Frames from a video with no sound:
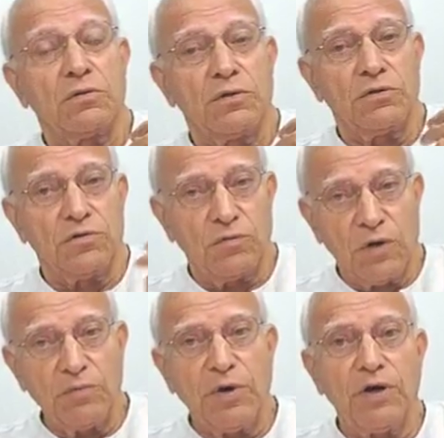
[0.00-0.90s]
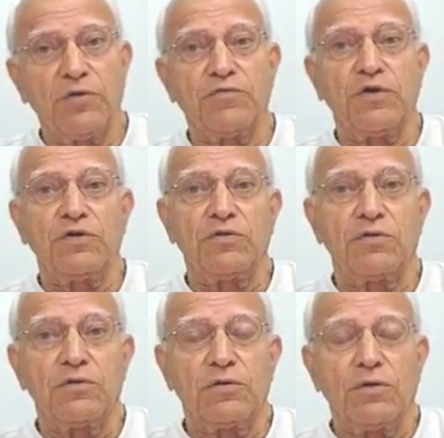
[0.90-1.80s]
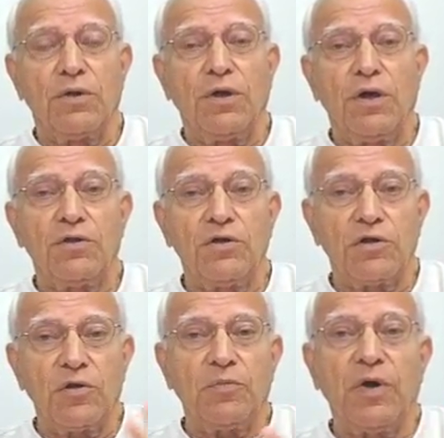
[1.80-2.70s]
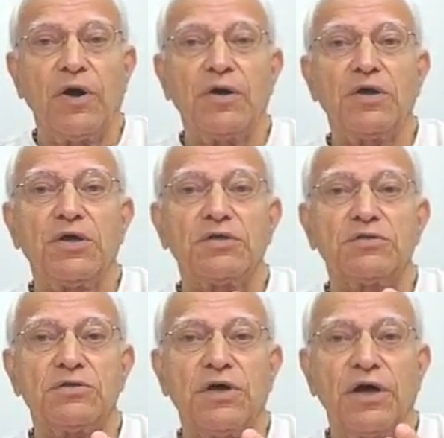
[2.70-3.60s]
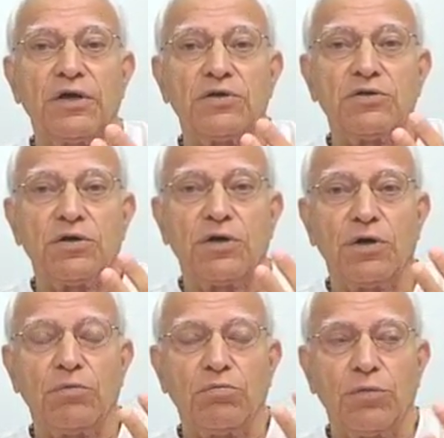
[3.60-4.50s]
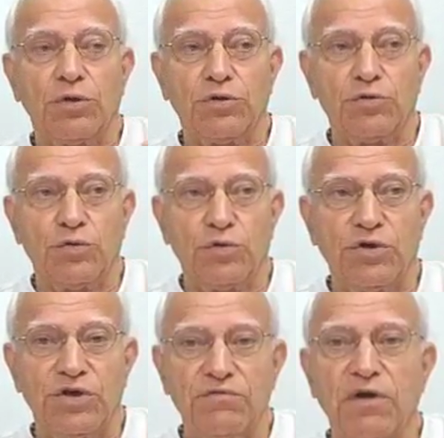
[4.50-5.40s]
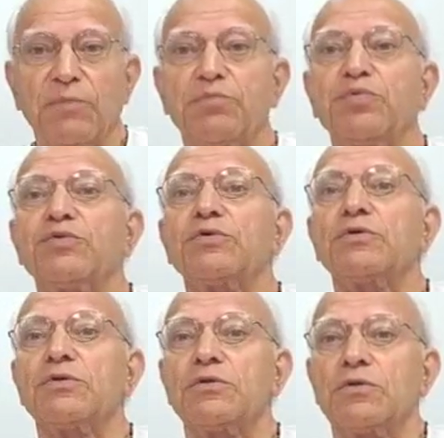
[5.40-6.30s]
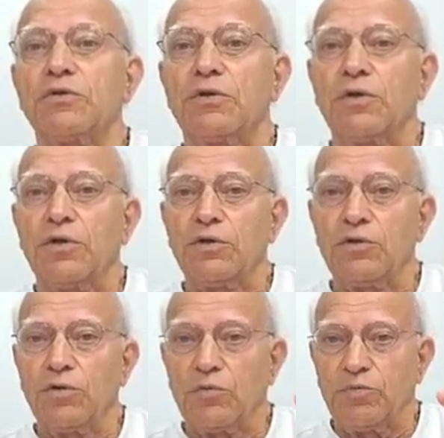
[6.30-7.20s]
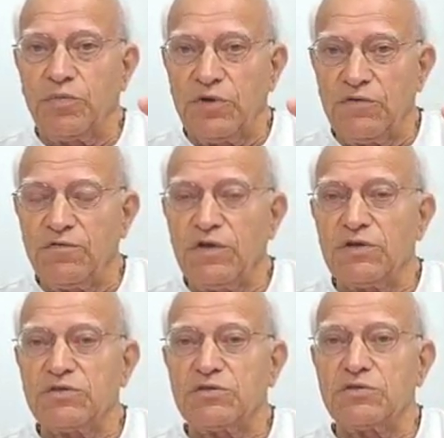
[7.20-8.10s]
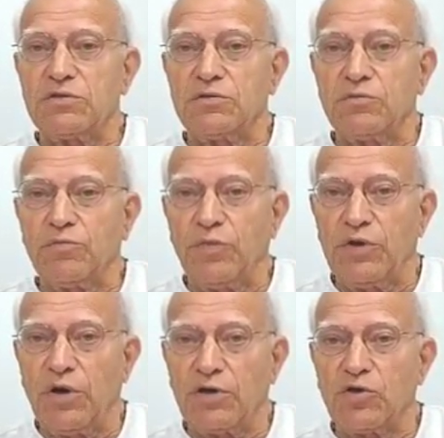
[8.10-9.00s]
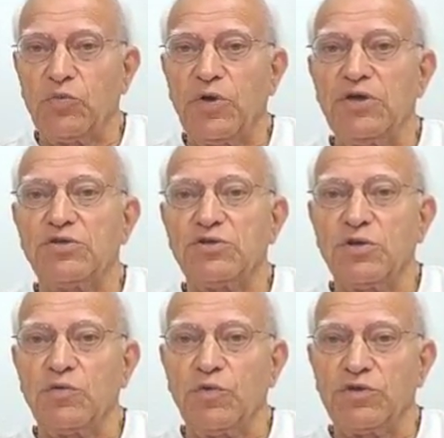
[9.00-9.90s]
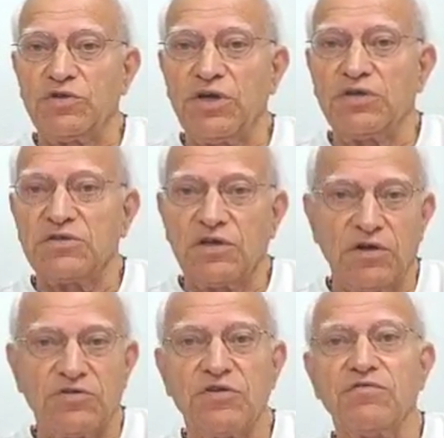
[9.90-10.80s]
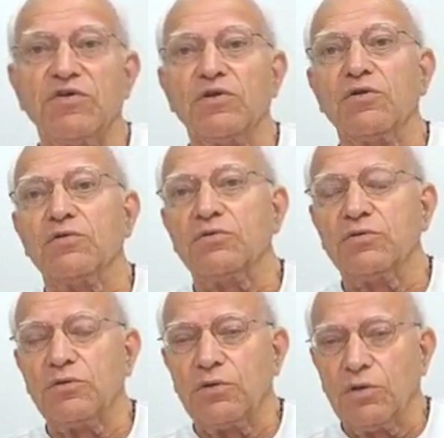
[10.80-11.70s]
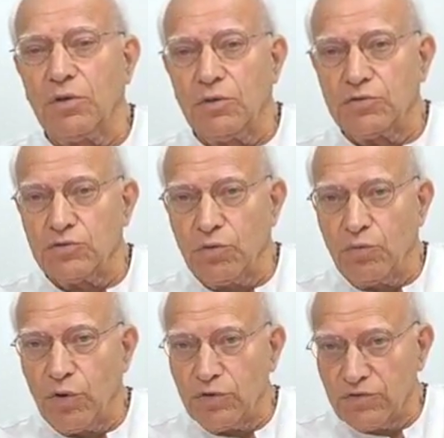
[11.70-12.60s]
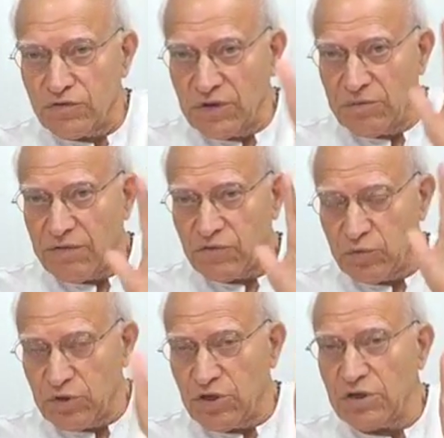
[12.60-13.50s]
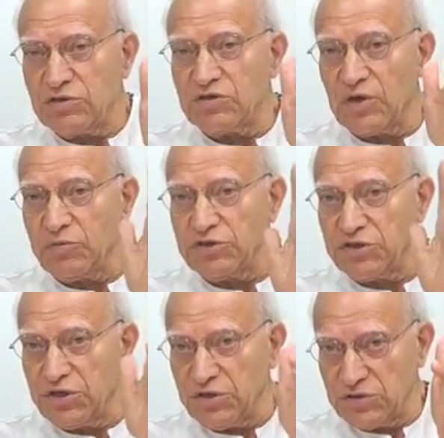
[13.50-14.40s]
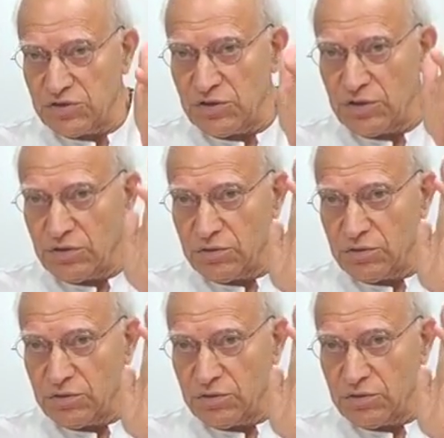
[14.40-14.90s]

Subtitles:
This is one part of it. And the other part is that you give up your previous preoccupation with things that are trivial. So both of them have to be done simultaneously.